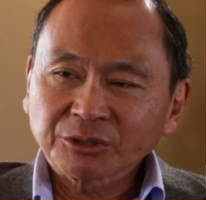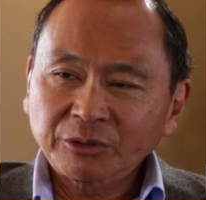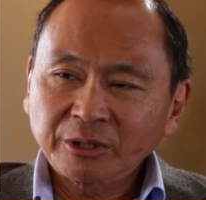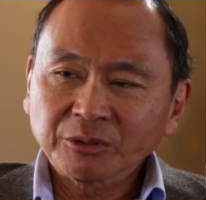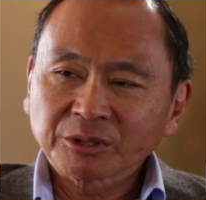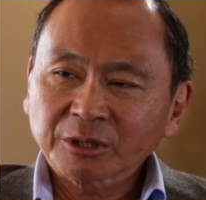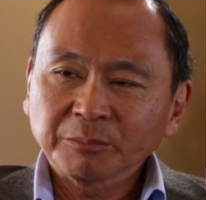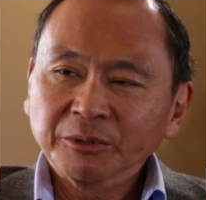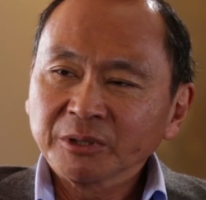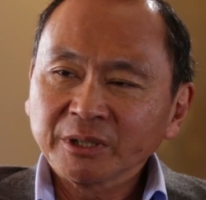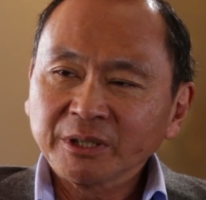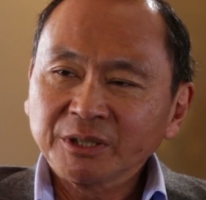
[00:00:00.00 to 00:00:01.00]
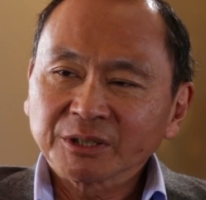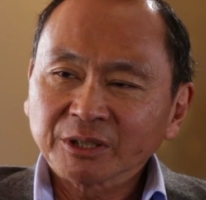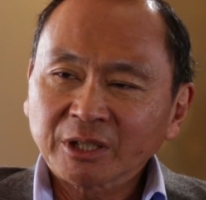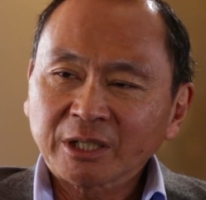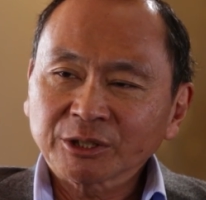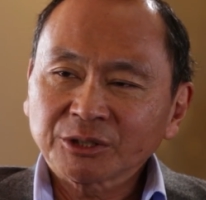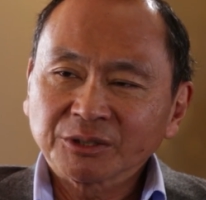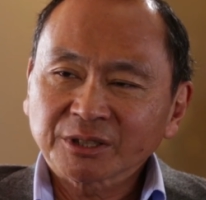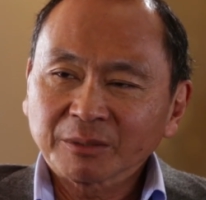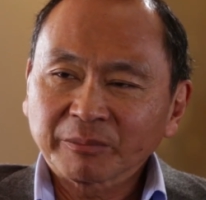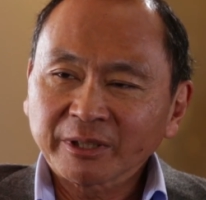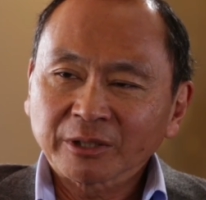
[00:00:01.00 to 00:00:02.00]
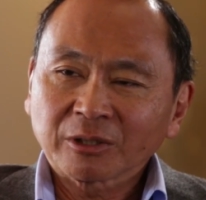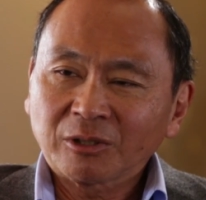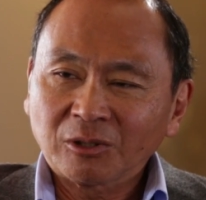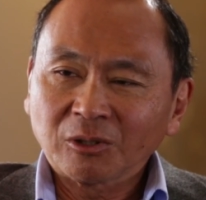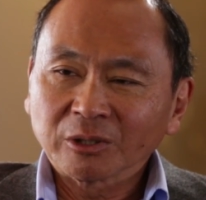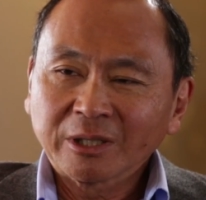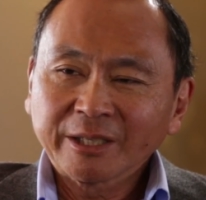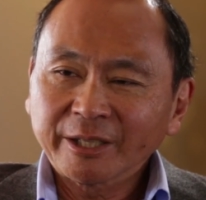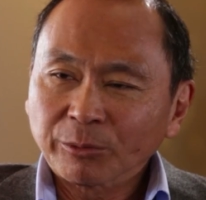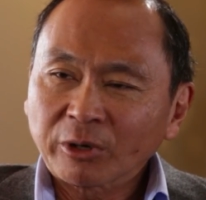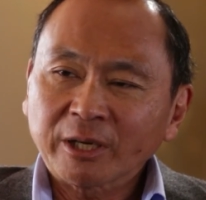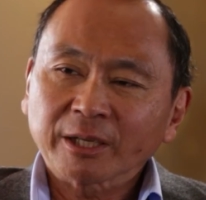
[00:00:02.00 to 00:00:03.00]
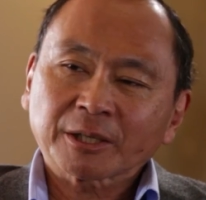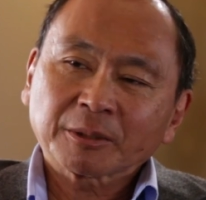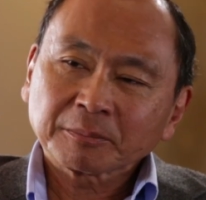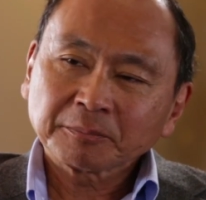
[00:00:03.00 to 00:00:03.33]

to those communities and not to something called Iraq.